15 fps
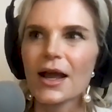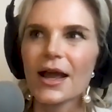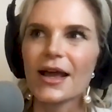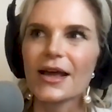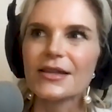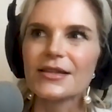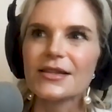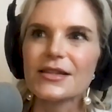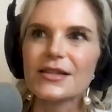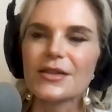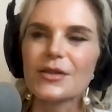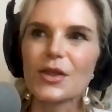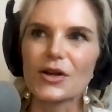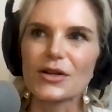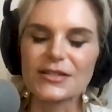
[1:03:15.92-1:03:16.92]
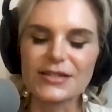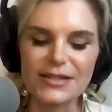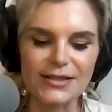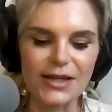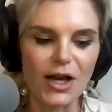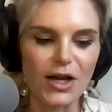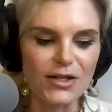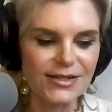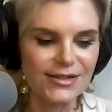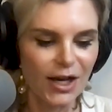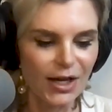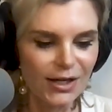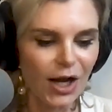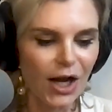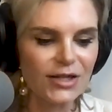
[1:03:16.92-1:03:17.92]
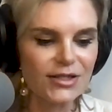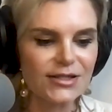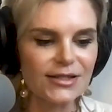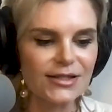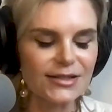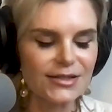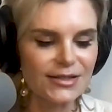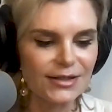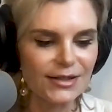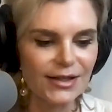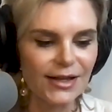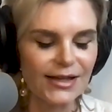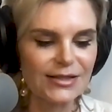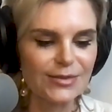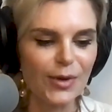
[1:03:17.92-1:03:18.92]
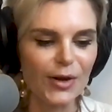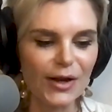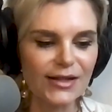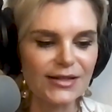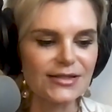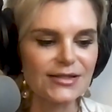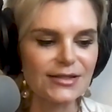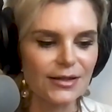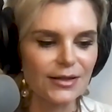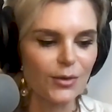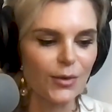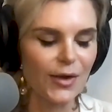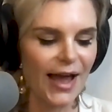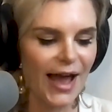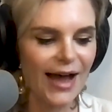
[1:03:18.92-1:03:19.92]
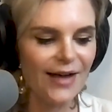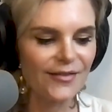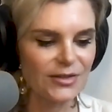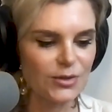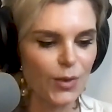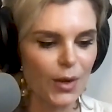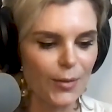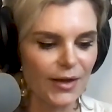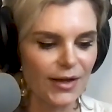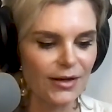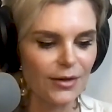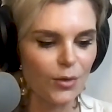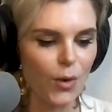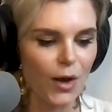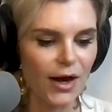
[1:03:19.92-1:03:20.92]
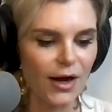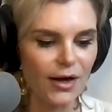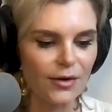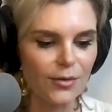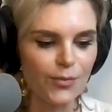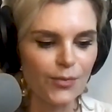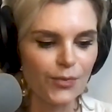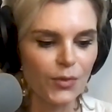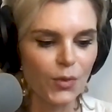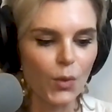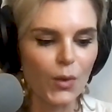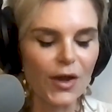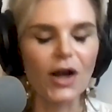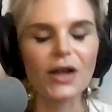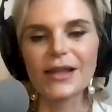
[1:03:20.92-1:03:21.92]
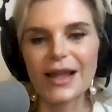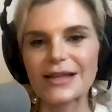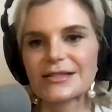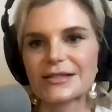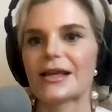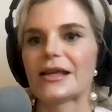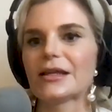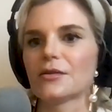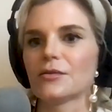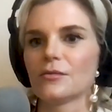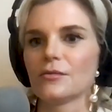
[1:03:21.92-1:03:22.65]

And there is just this unconscious experience we have as women where we are less than.